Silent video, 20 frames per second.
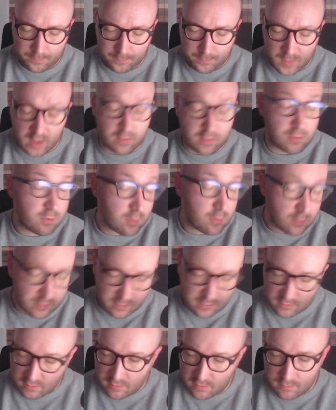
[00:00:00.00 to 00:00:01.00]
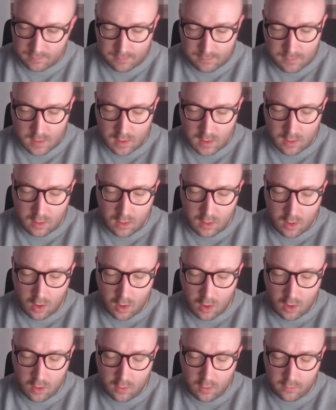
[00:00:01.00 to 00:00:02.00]
and thoughts
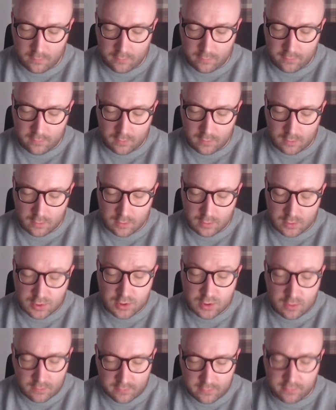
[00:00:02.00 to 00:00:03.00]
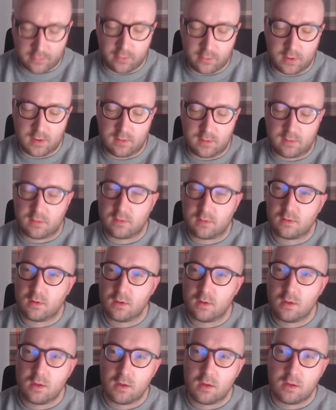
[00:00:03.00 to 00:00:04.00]
of Jean Ferry's
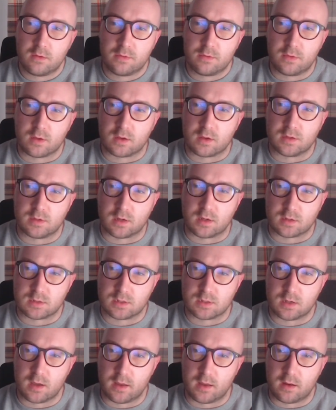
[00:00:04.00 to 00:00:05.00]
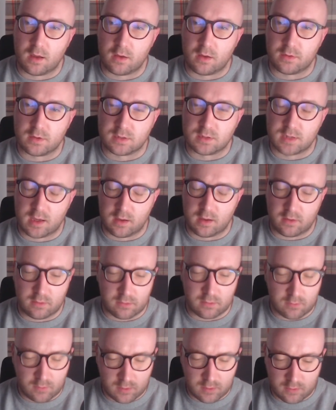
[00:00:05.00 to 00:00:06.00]
The Conductor and Other
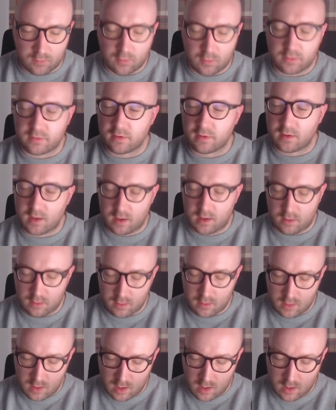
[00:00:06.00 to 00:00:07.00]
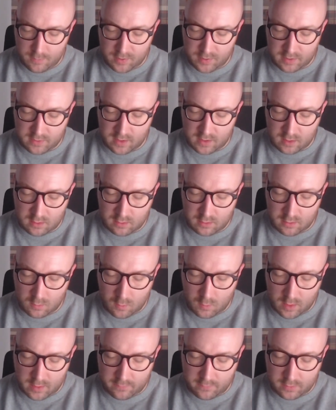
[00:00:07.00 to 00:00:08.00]
Tales, with once again a big thank you to
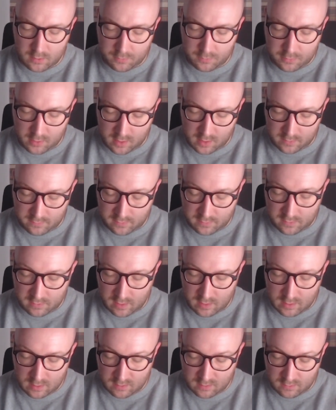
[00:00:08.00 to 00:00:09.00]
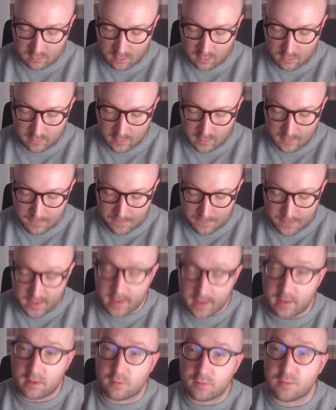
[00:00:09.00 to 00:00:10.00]
Wakefield Press for sending this over.
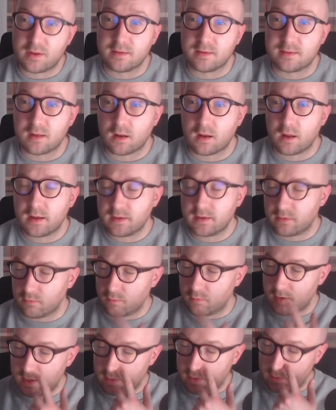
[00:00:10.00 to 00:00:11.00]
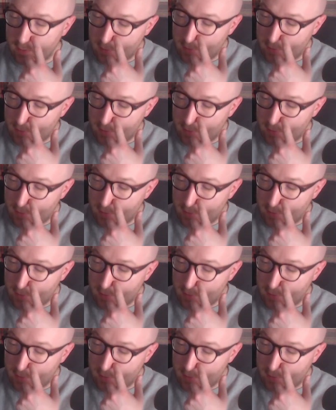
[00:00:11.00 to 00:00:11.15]
It has been a delight to read,